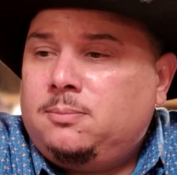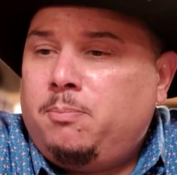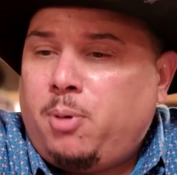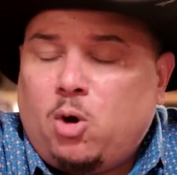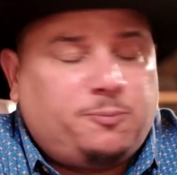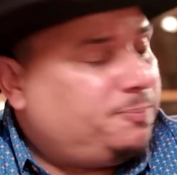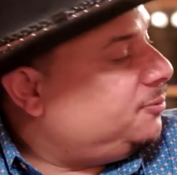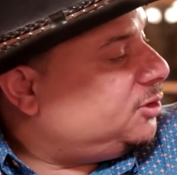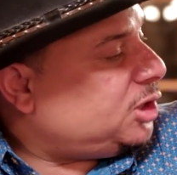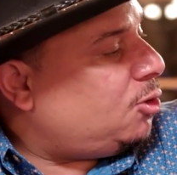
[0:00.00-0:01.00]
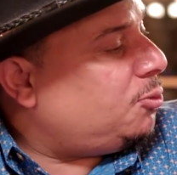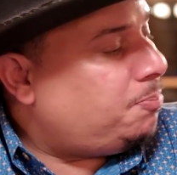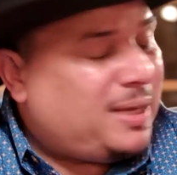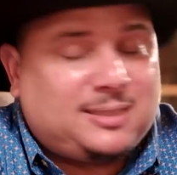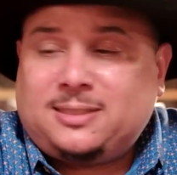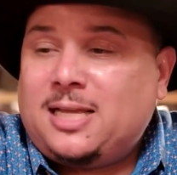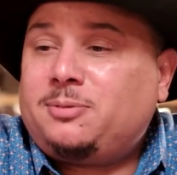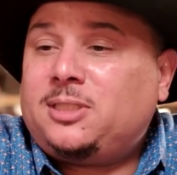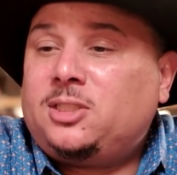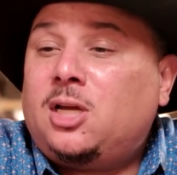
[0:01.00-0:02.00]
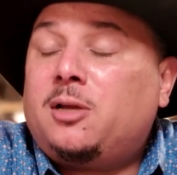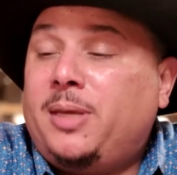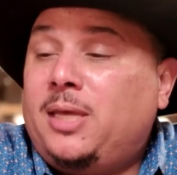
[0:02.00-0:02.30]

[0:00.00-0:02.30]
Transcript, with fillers: both showed big steps as young